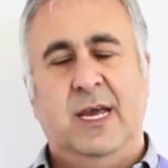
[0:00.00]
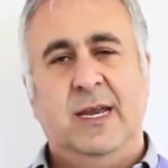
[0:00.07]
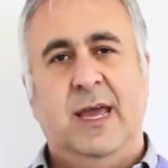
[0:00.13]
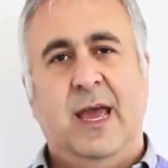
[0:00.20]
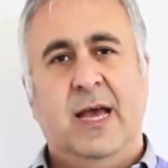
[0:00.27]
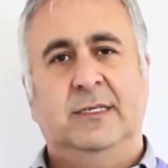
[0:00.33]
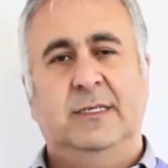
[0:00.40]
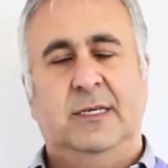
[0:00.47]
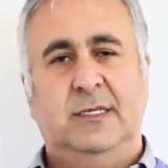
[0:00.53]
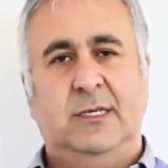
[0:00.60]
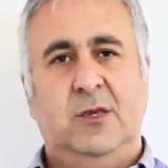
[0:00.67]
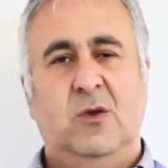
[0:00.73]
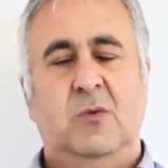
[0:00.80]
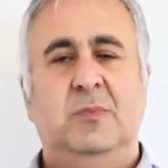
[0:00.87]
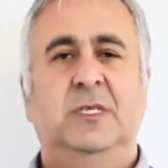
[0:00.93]
any assets
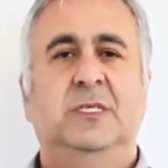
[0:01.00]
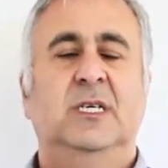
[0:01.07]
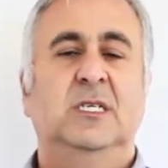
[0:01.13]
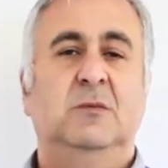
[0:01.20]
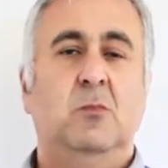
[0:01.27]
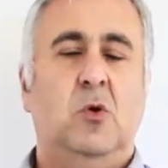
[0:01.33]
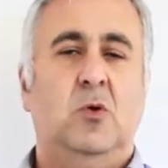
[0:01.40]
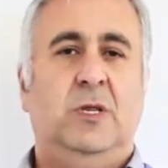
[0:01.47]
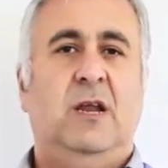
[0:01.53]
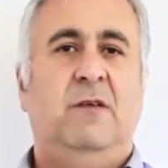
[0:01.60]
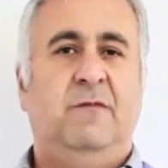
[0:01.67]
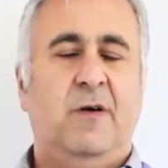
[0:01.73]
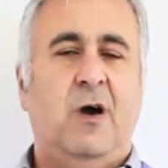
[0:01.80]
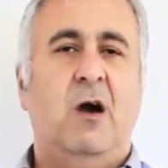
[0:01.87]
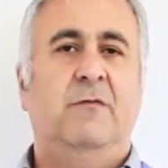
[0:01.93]
in your business more than
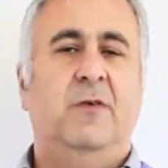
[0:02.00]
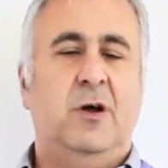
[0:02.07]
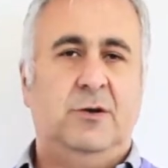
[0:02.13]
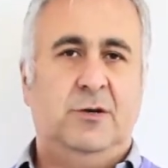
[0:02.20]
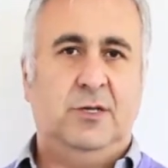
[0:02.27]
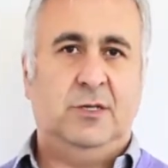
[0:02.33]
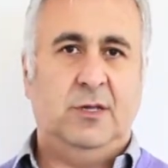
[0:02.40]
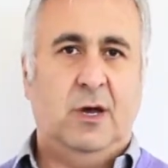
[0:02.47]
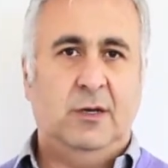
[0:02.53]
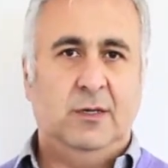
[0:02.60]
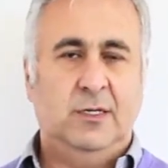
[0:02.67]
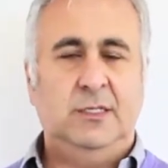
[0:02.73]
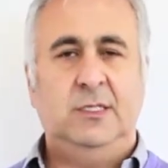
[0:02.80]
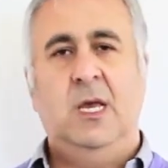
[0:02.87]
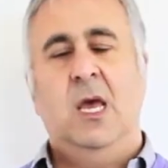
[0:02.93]

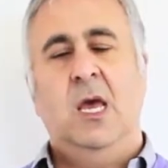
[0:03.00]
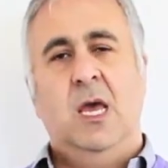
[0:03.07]
$500,